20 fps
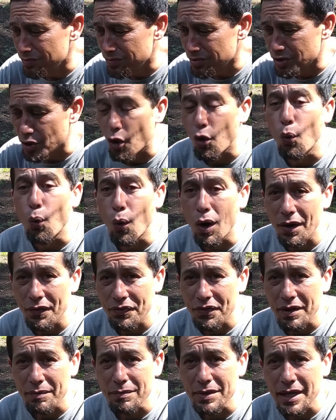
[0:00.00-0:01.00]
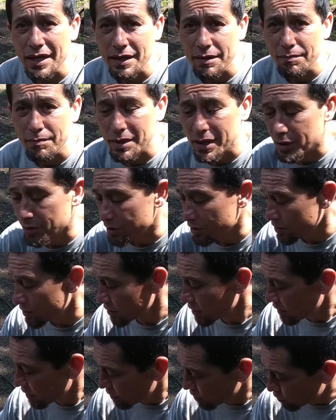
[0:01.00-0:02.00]
don't want them getting bigger.
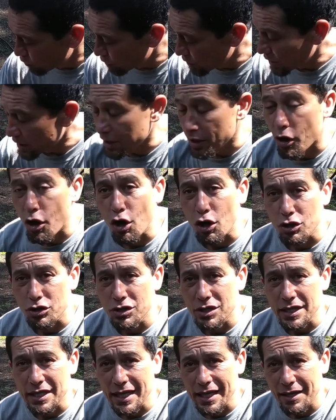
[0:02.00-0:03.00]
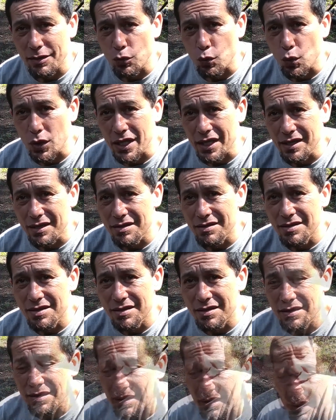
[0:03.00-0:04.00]
Really hard to get
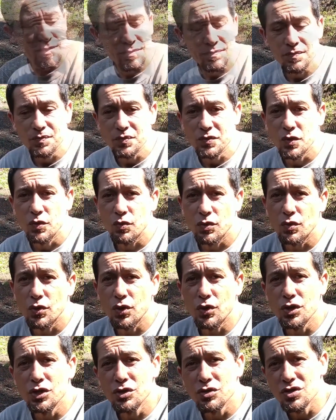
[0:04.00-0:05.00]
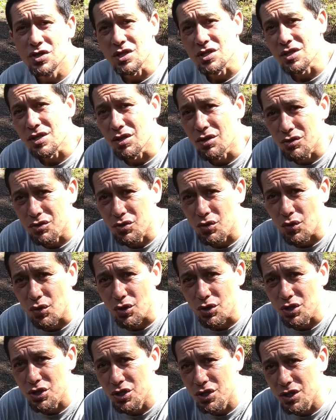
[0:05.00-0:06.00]
weeds. We'll go ahead and use this little
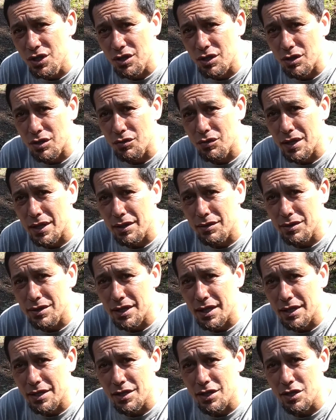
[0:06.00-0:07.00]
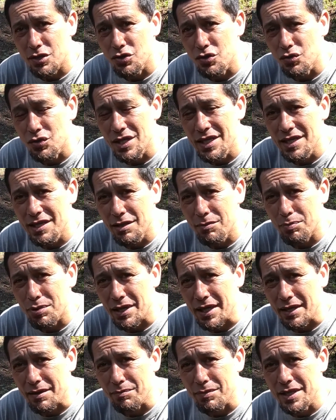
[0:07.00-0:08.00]
torch around a zucchini
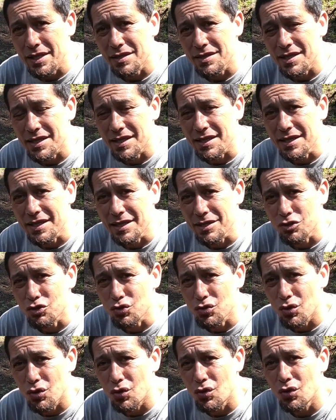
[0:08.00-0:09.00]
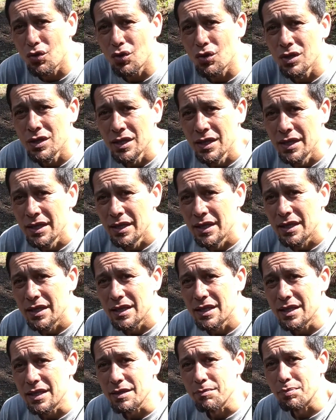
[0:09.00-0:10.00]
plant because I can control
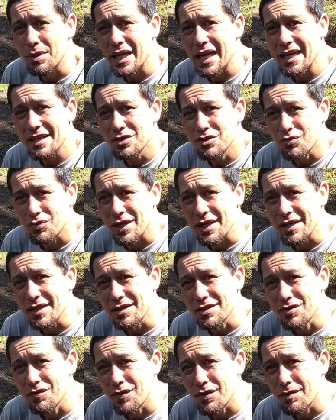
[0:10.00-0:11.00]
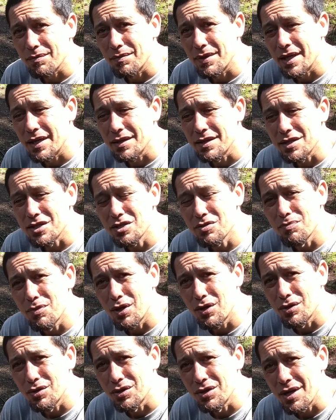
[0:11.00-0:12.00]
the blast radius from this
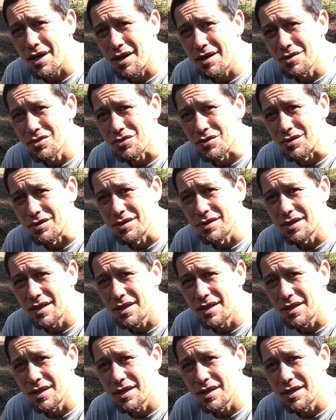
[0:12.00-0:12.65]
smaller nozzle